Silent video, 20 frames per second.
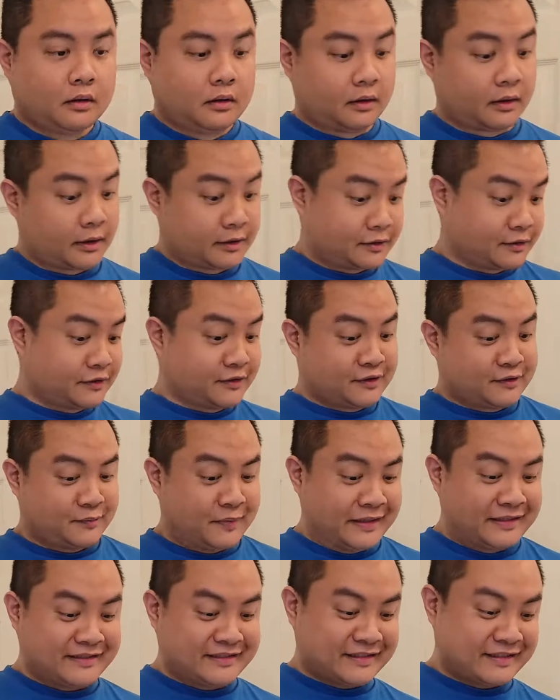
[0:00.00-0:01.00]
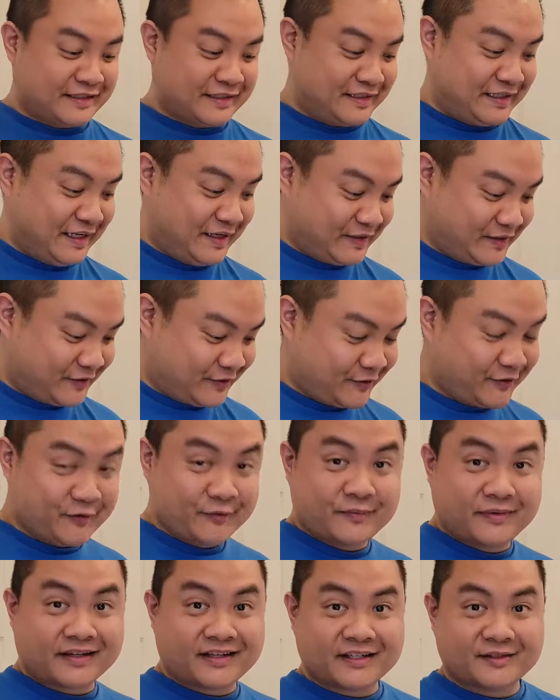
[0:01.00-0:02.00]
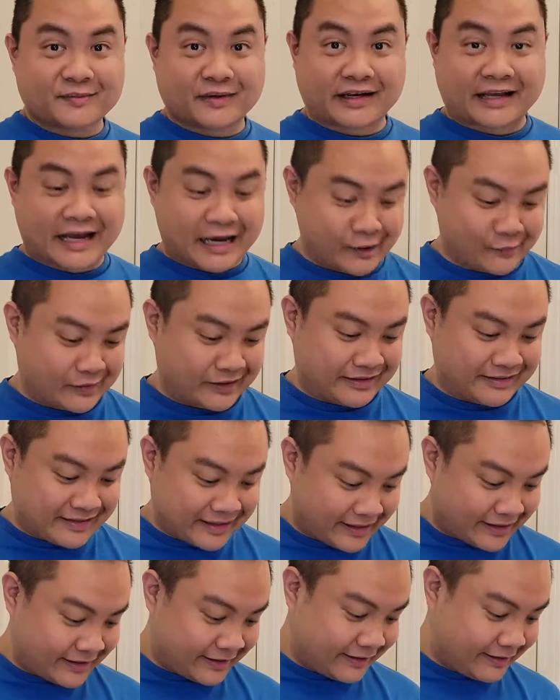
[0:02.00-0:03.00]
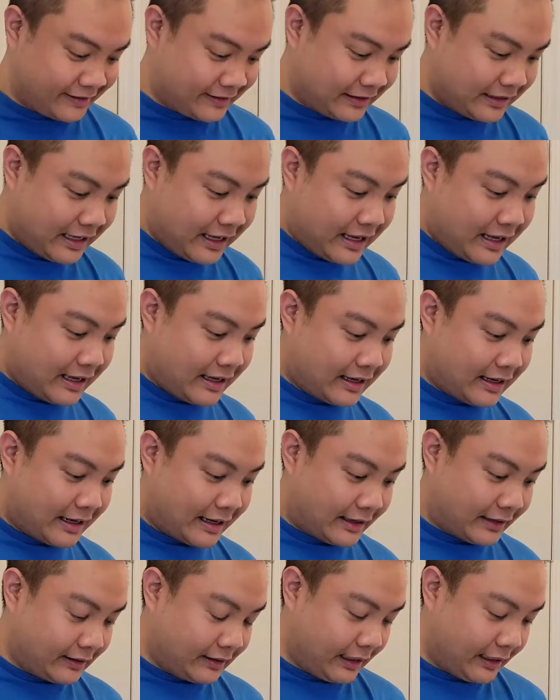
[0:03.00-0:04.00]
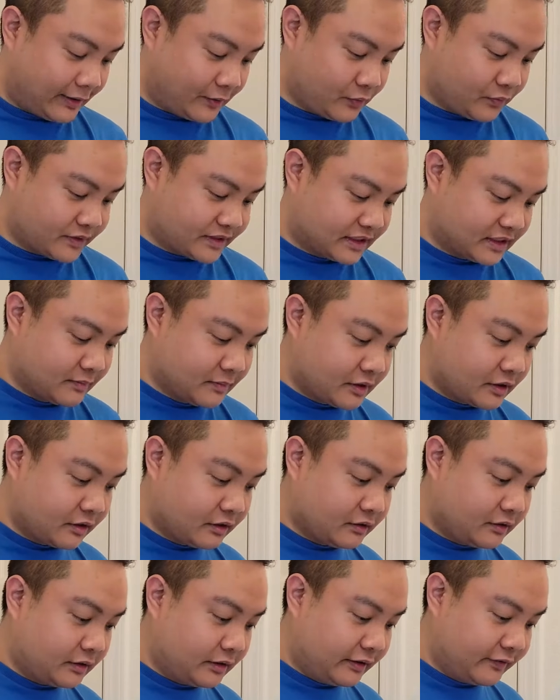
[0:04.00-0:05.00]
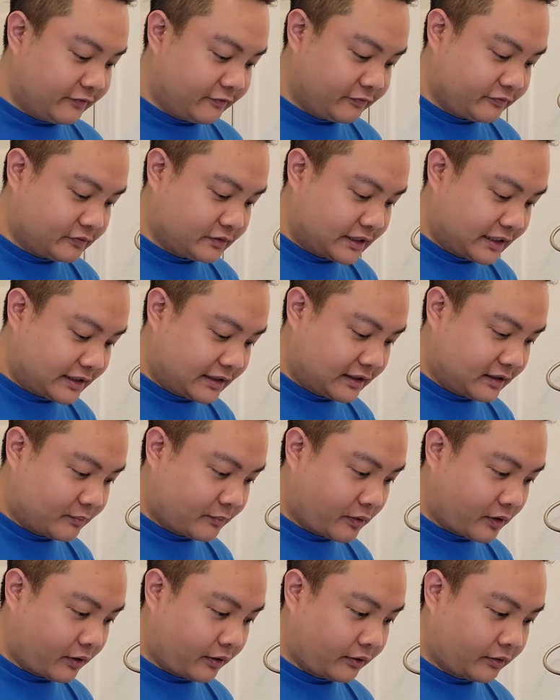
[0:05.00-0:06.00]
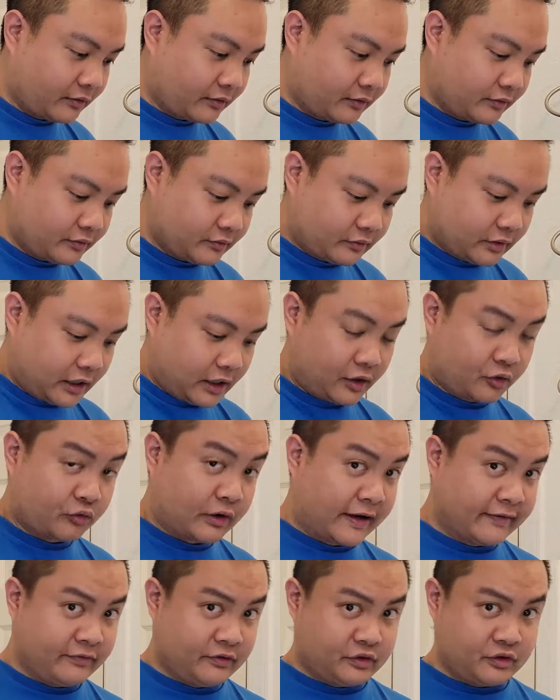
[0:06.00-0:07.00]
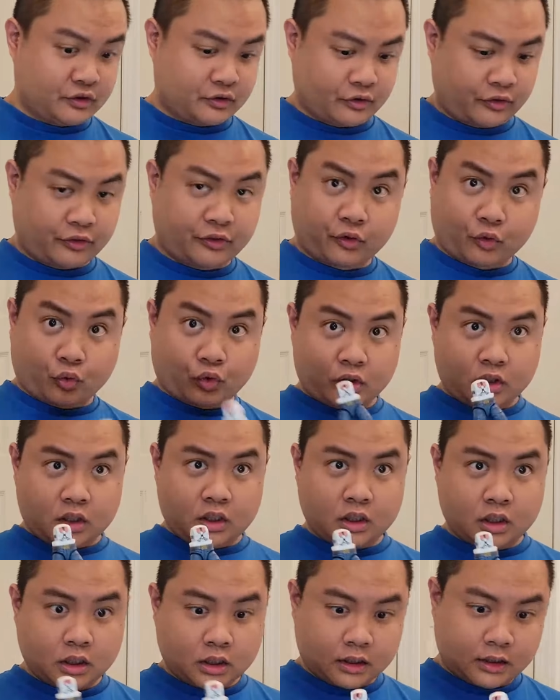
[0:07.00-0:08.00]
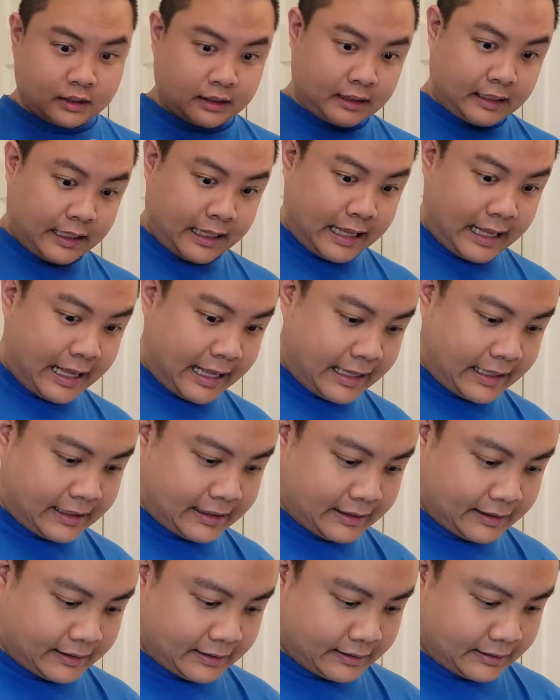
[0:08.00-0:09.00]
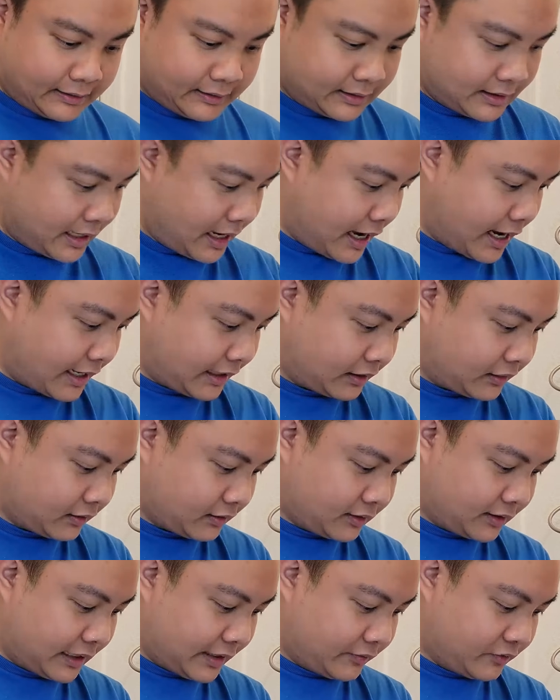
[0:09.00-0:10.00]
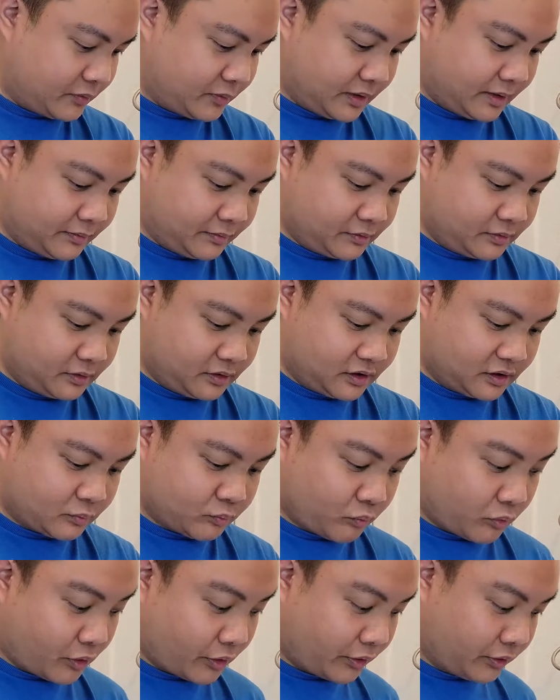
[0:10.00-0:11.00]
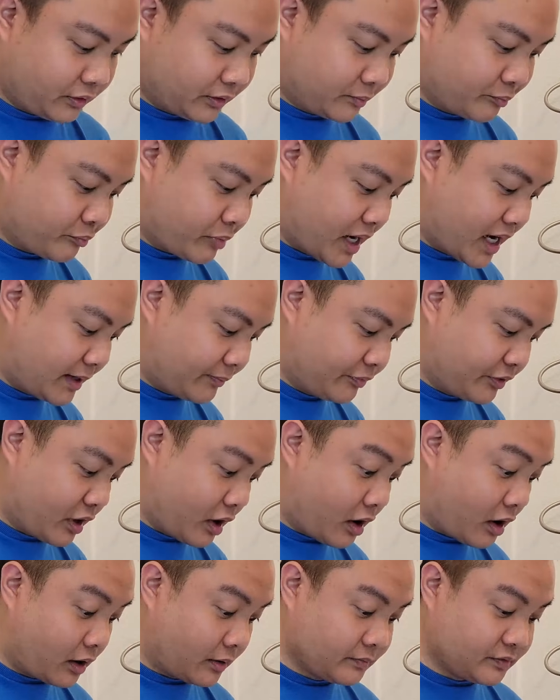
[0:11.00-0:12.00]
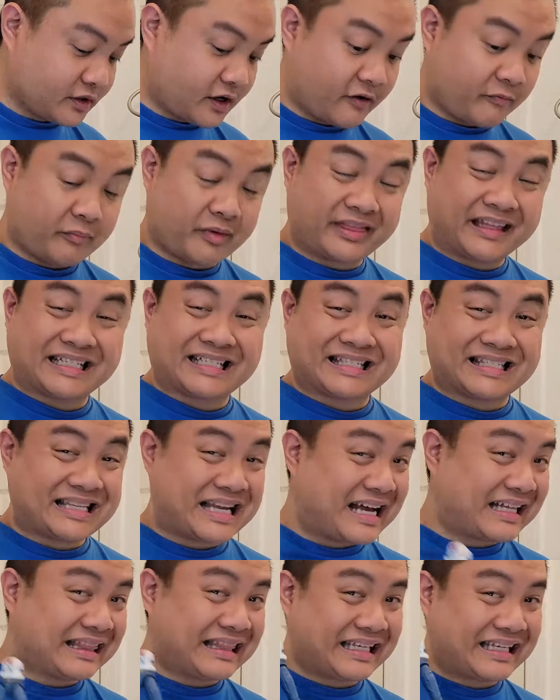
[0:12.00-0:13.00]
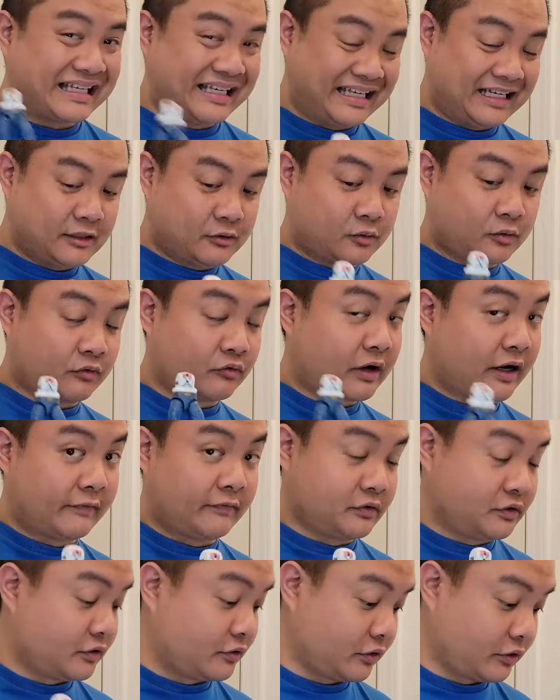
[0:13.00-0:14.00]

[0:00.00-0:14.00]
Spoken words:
Okay, so this is basically take two because my camera died. I was in the middle of taking apart Ravager Thor, and I thought I would be able to just boil and pop the arms off, but that's not the case with Ravager